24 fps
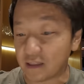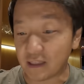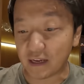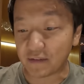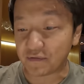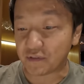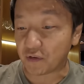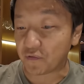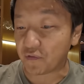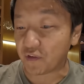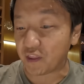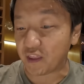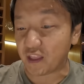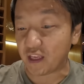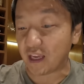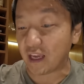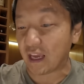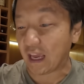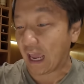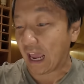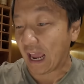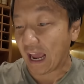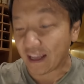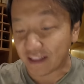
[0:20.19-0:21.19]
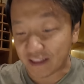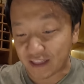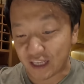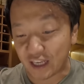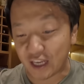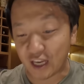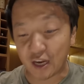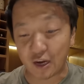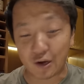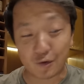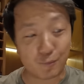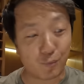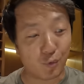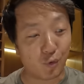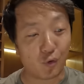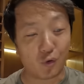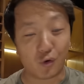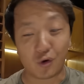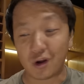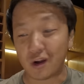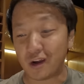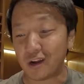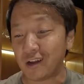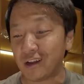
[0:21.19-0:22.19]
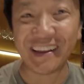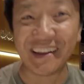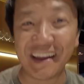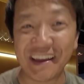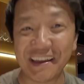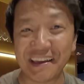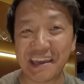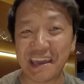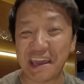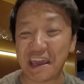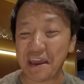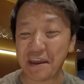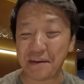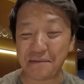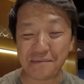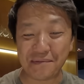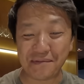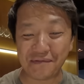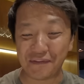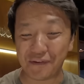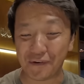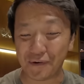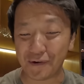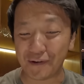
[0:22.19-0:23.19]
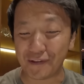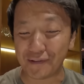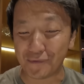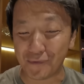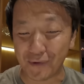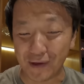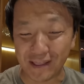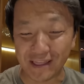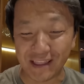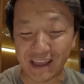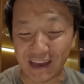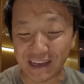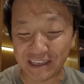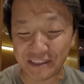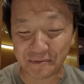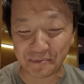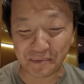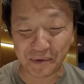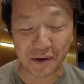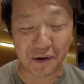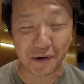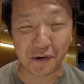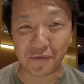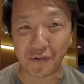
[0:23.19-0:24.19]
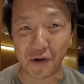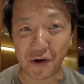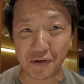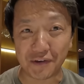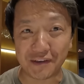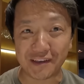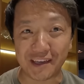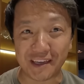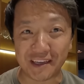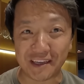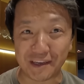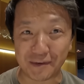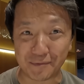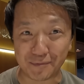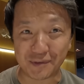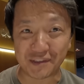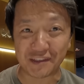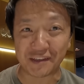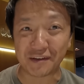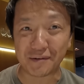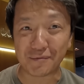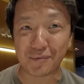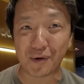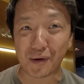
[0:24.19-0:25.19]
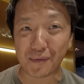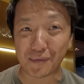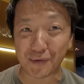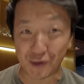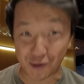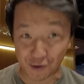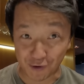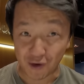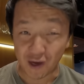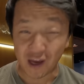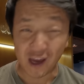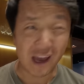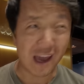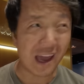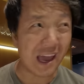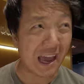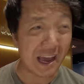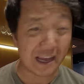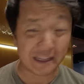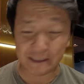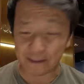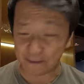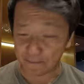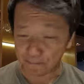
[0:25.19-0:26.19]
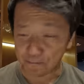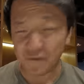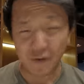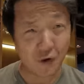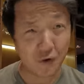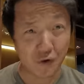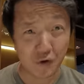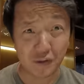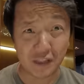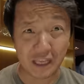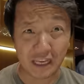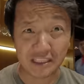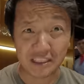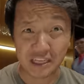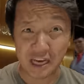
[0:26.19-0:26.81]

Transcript: Left everything at the airport, and I came for one last meal of all-you-can-eat Brazilian barbecue at Fogo de